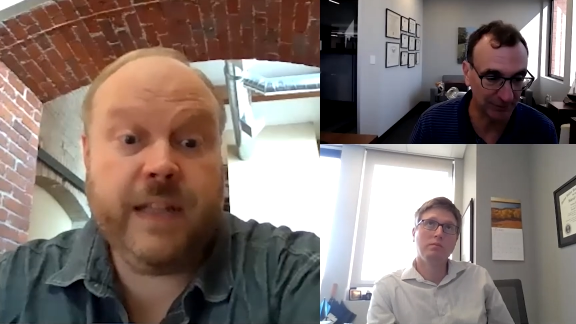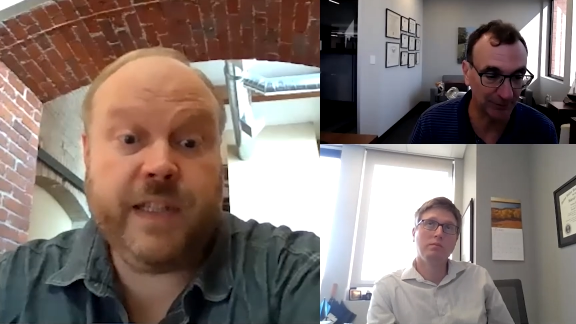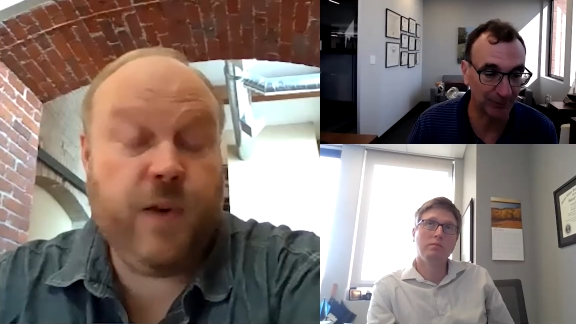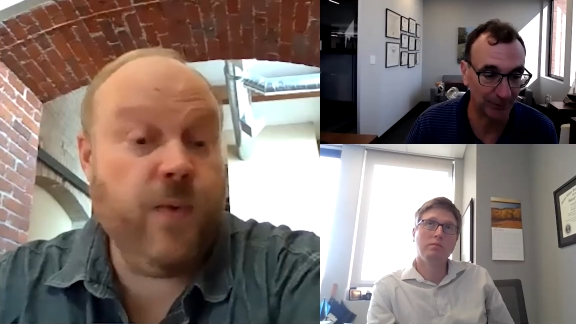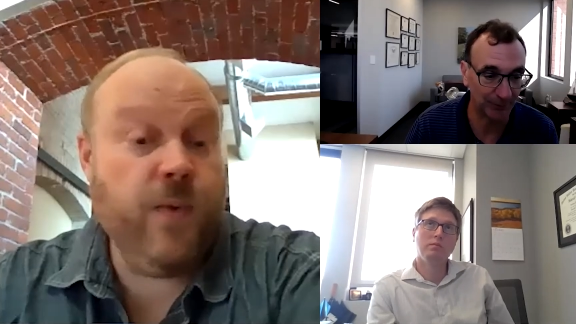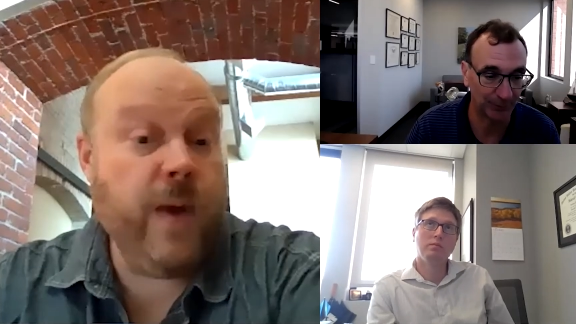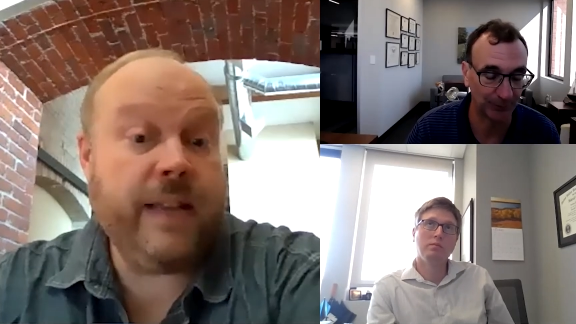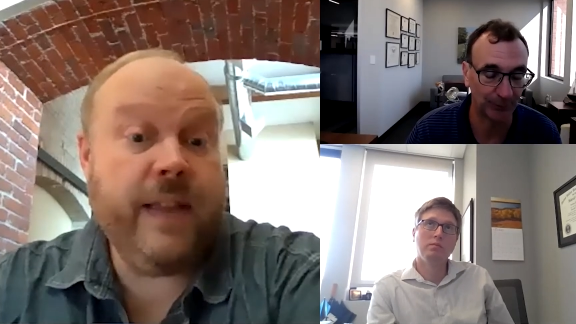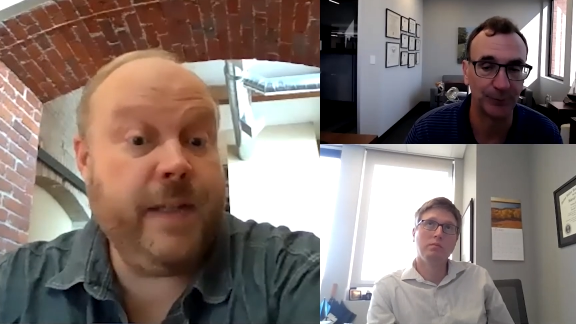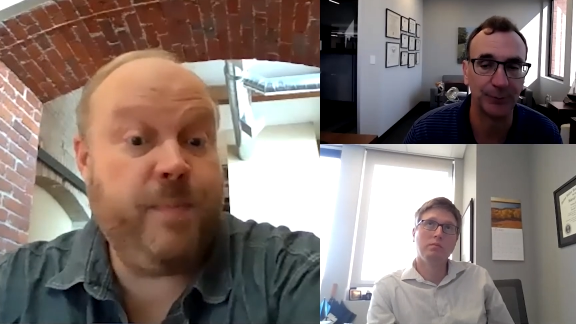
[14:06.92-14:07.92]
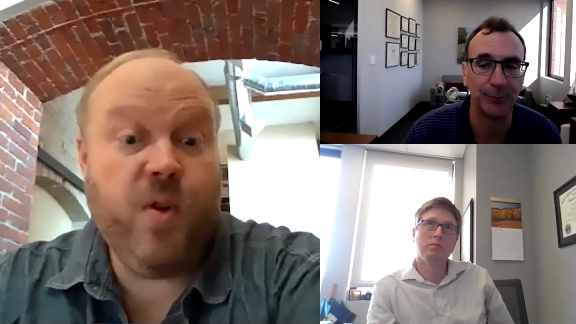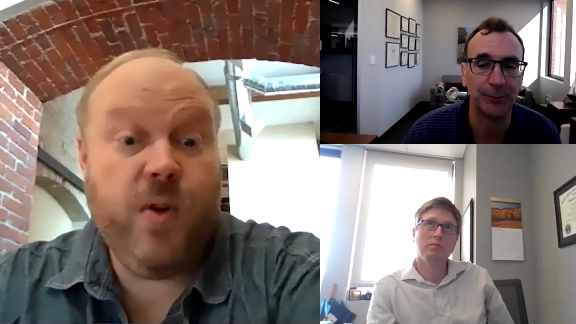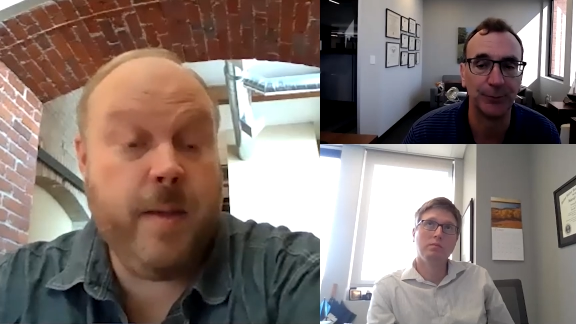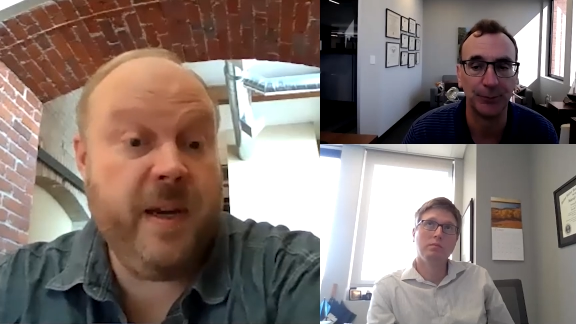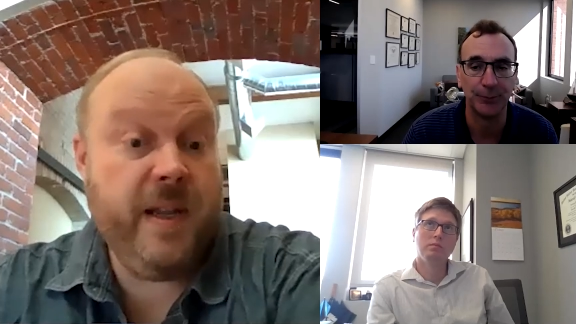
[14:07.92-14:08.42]
Speaker 1: That's correct. That is
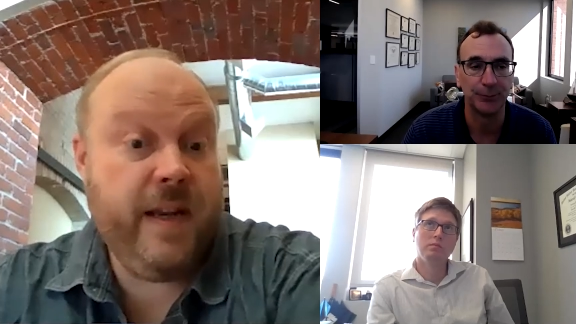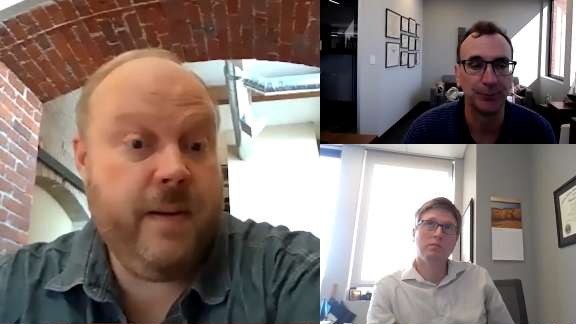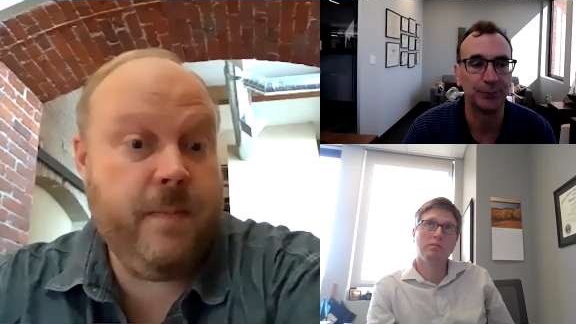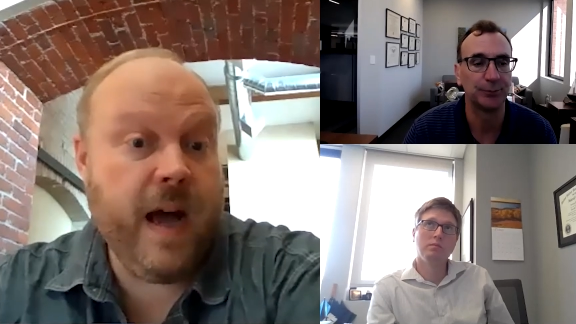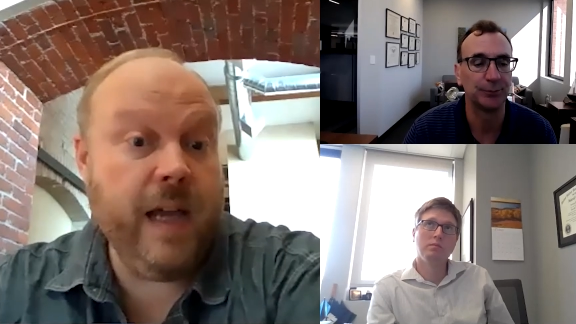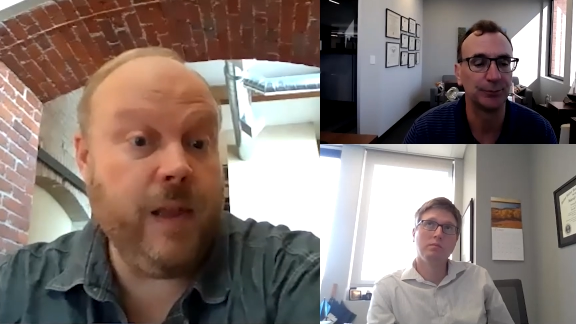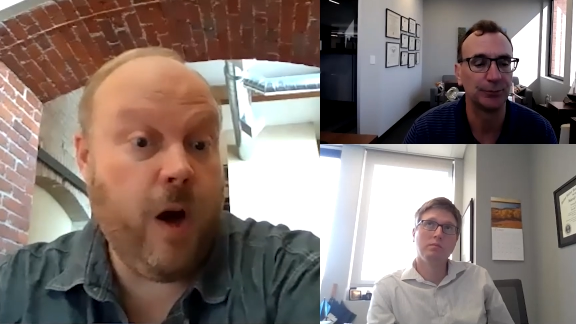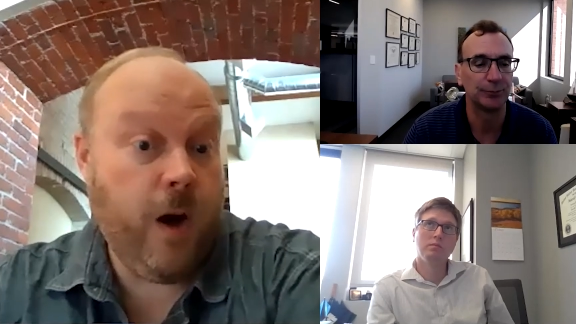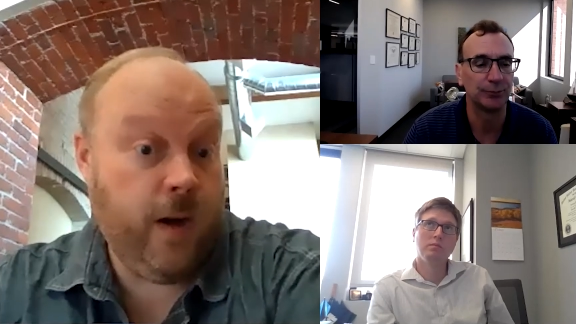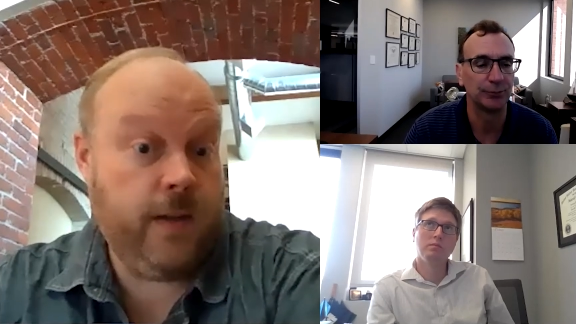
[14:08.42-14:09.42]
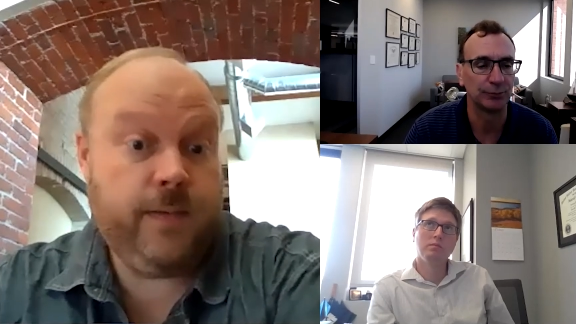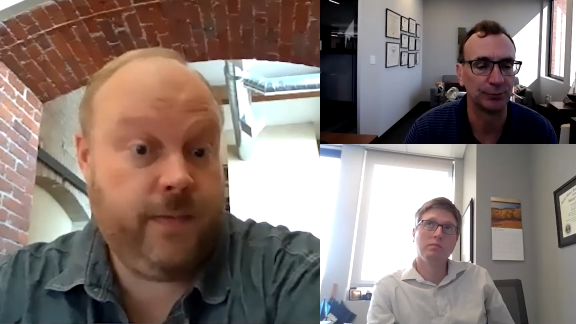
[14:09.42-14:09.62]
prohibited by law.